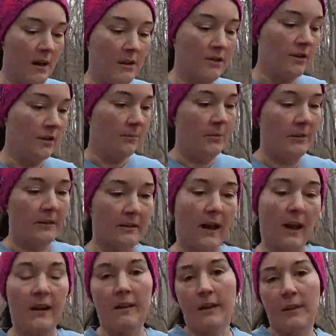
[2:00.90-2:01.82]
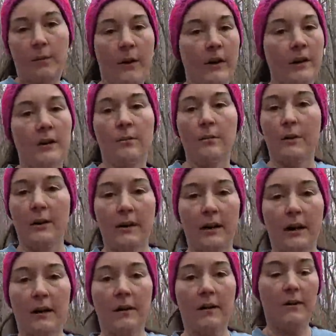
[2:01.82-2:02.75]
jump exactly where you want to
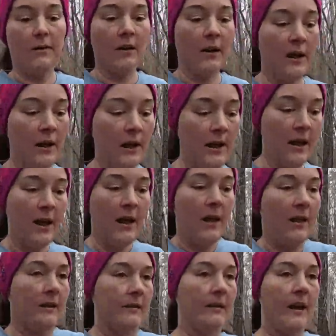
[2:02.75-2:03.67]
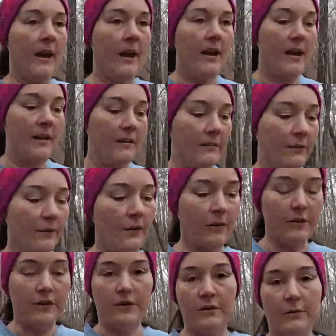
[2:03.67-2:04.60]
go, as high, as
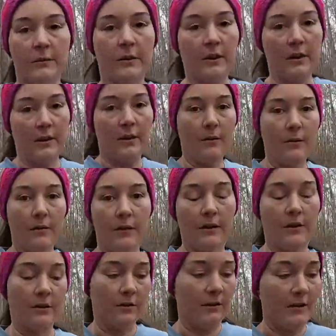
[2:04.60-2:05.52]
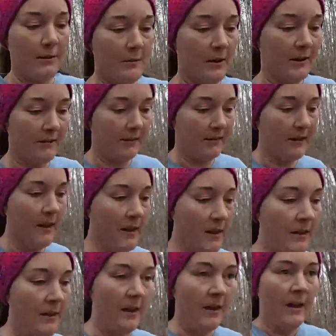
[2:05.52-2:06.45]
far as you want to go within your limits,
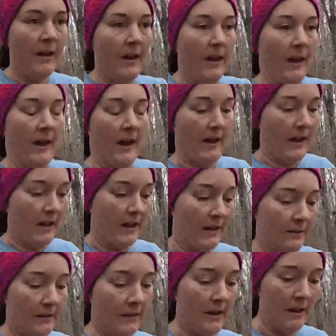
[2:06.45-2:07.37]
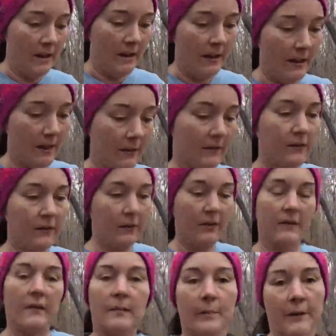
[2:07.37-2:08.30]
and it's a
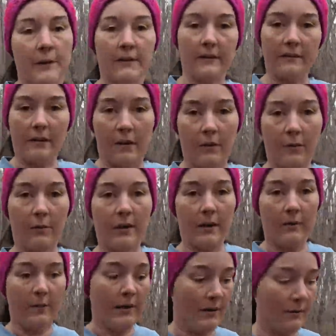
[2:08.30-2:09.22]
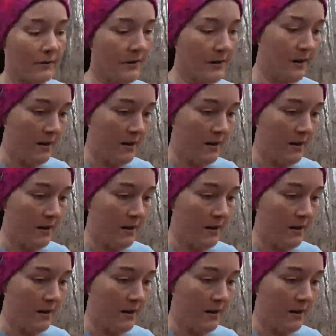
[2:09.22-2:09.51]
good experience all the way around.